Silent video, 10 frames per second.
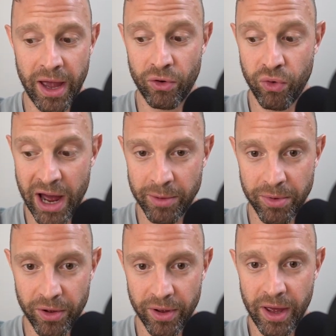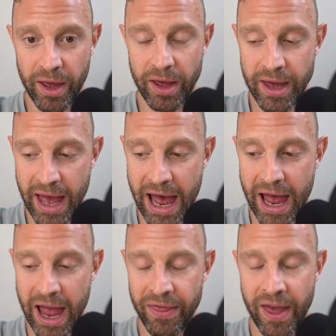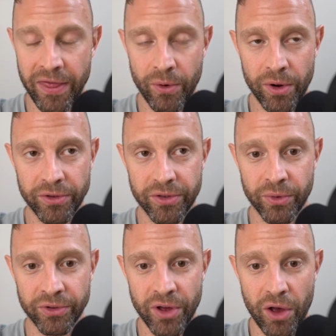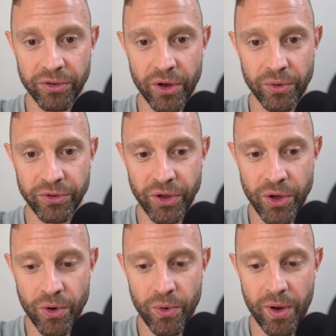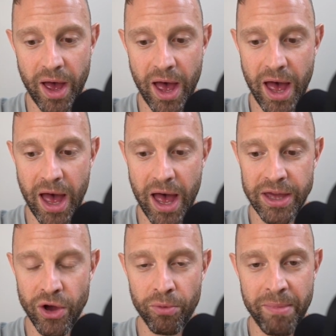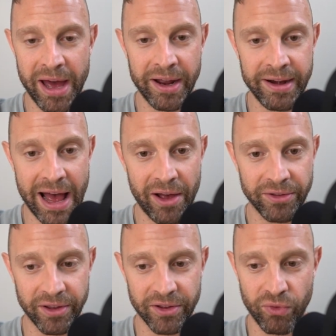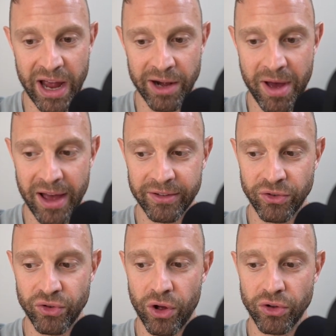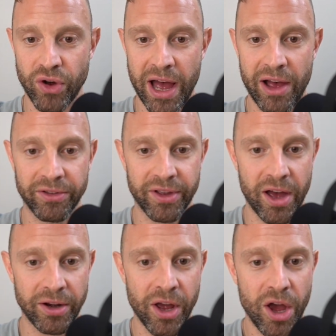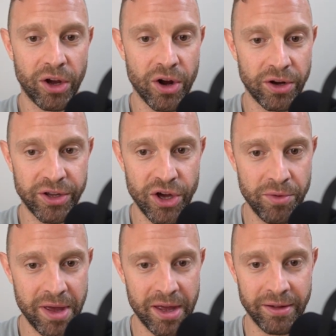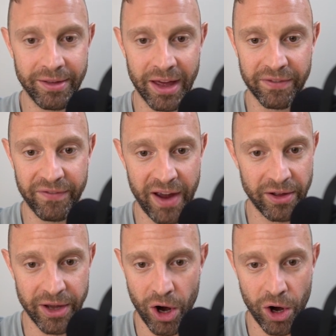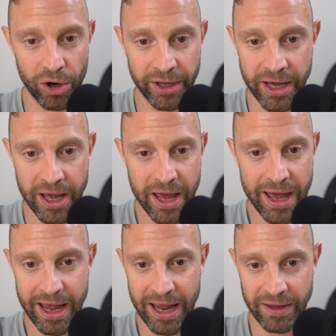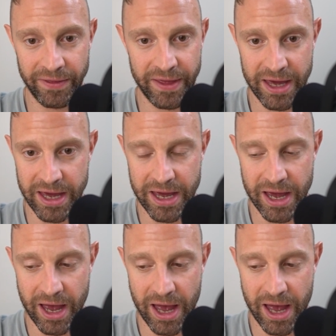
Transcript: Incredible. Yeah. And then there was also 2, meta-analysis of randomized control trials on curcumin, like fairly early in the